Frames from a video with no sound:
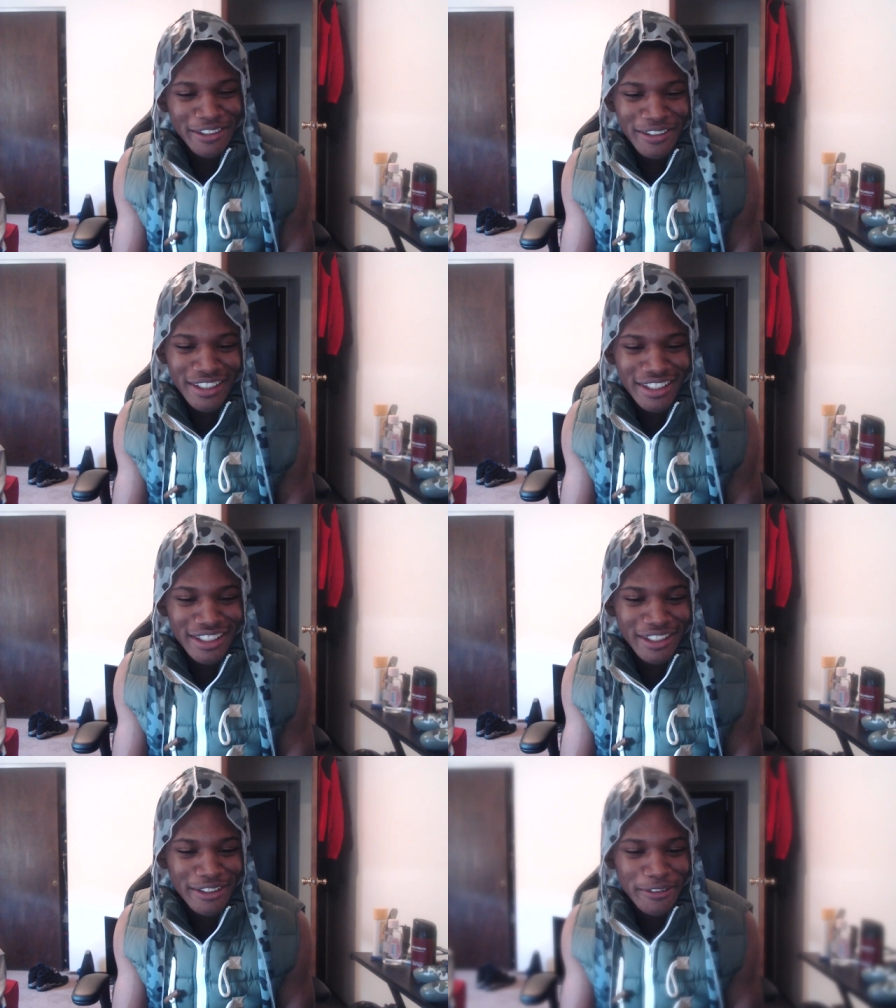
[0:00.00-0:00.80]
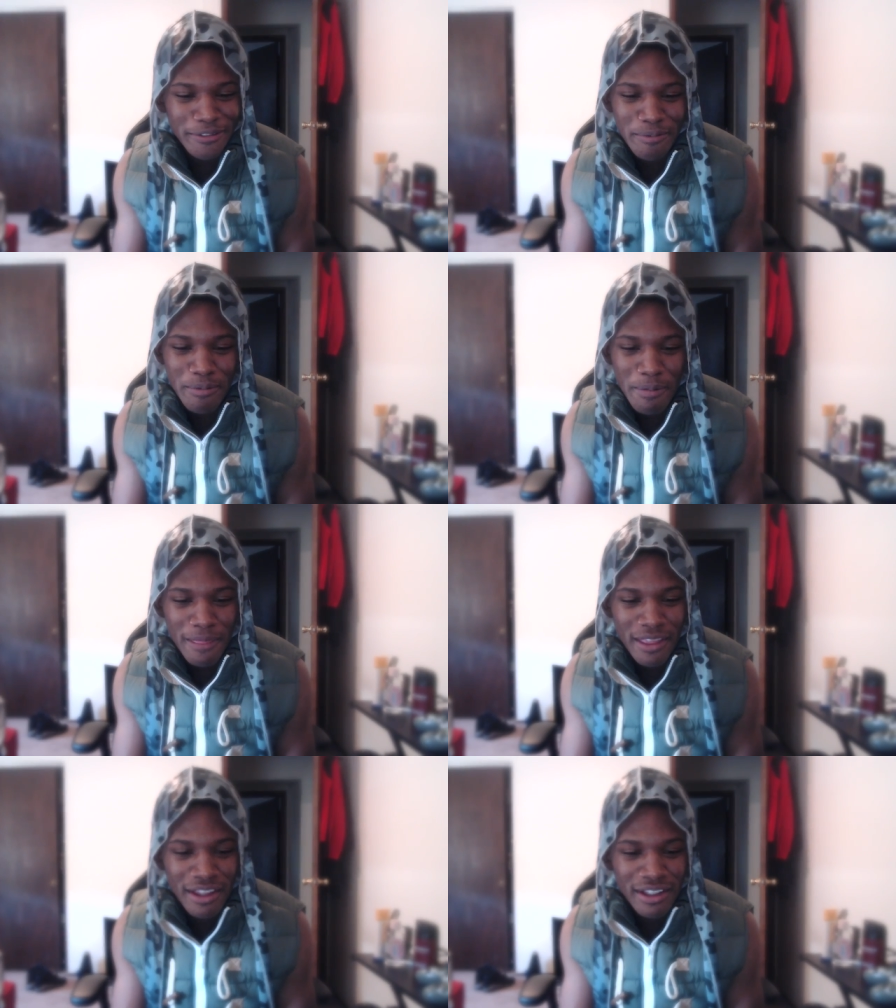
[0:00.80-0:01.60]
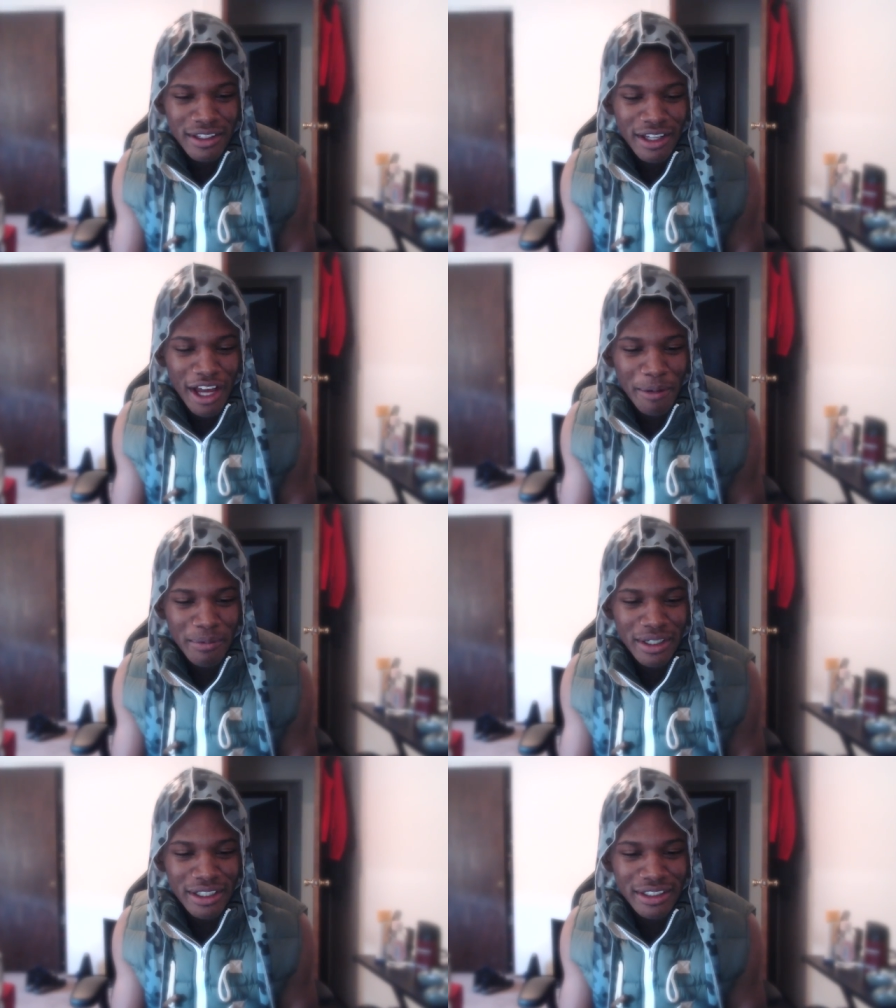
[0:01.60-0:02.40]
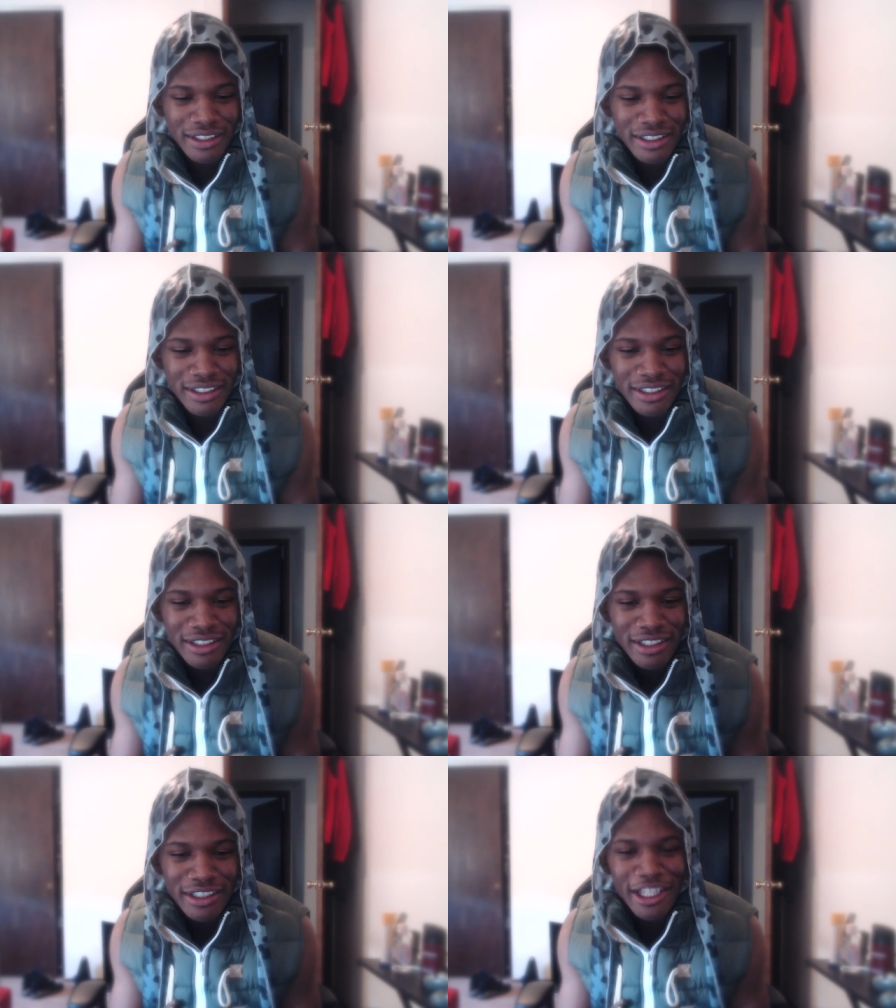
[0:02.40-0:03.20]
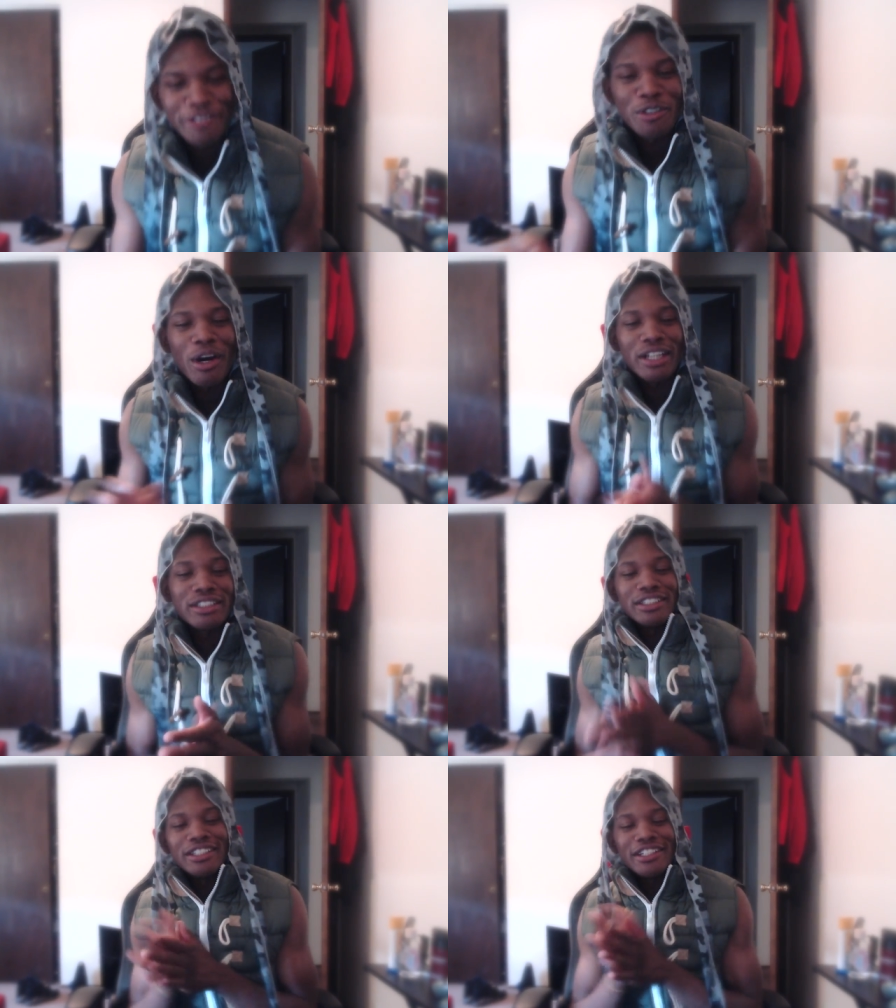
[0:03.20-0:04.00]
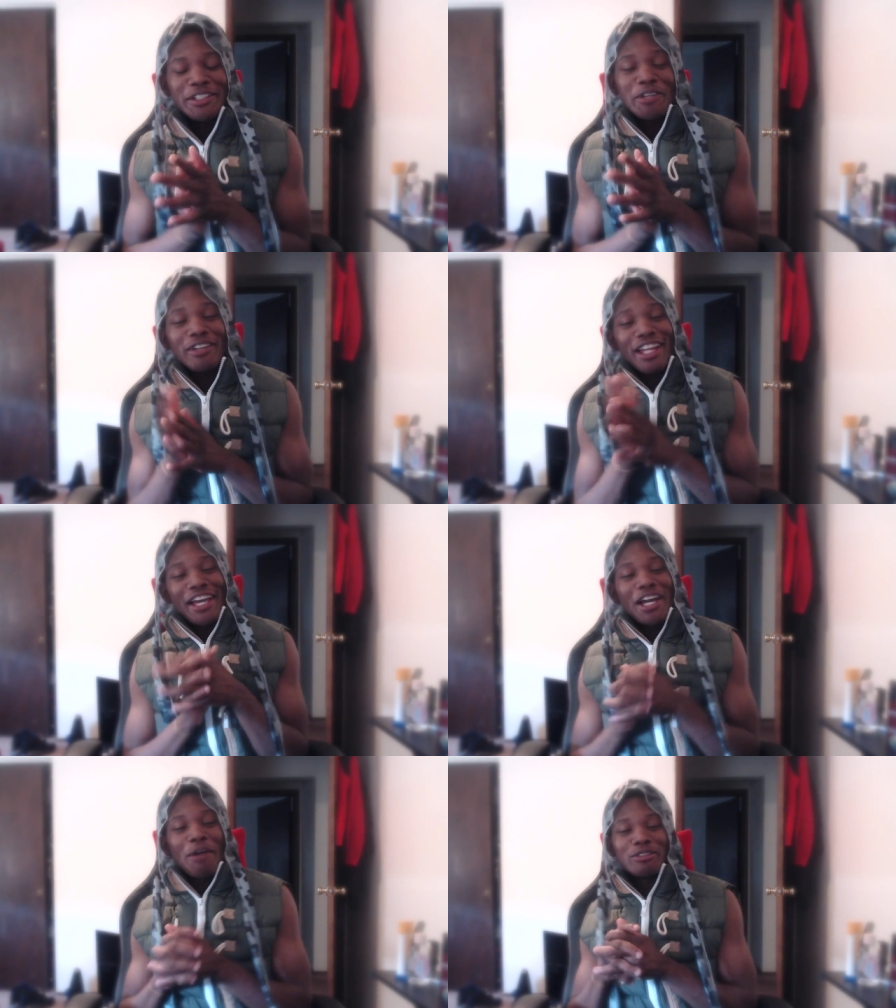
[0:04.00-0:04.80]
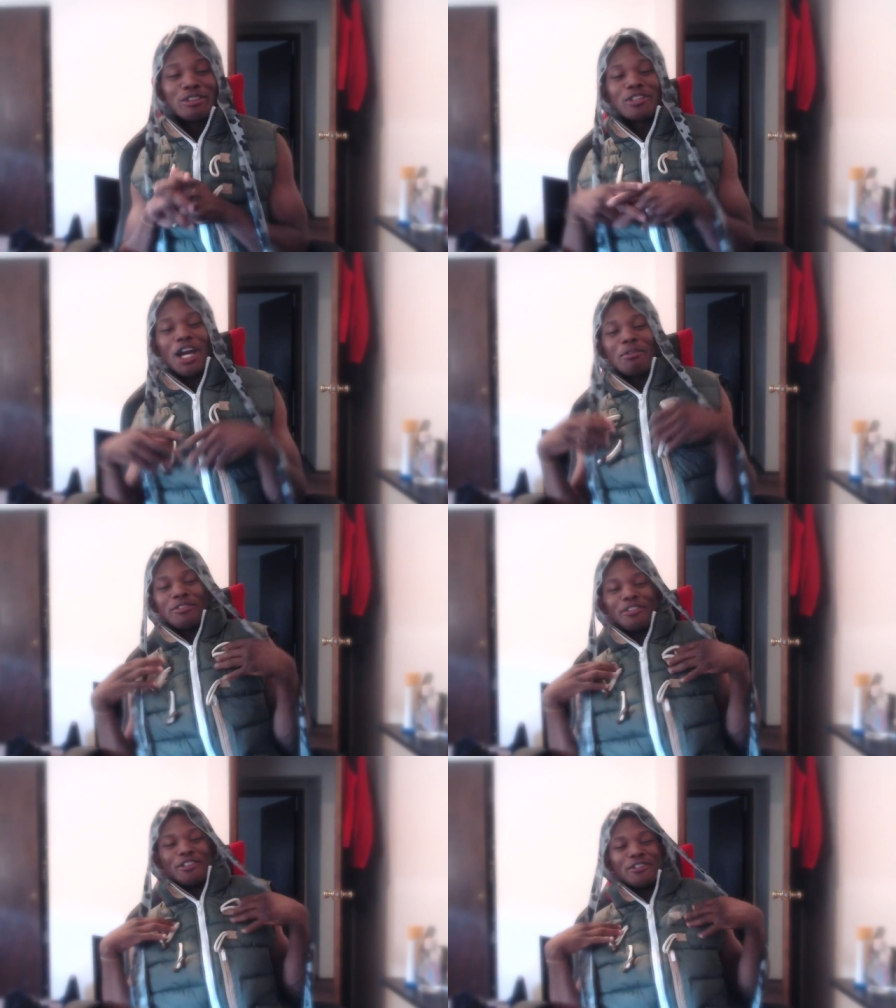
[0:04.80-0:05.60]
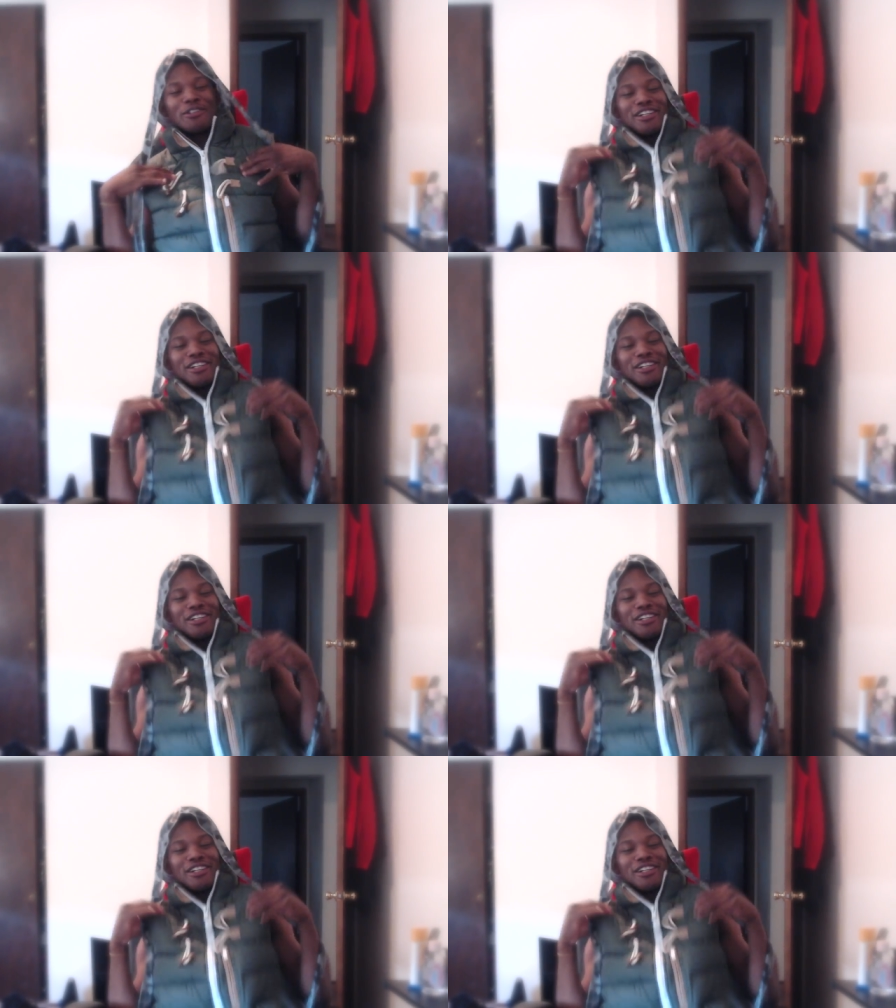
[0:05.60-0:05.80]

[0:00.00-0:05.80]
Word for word: What the hell? Alright, man. Thanks for watching. Leave a like, comment, subscribe if you're new.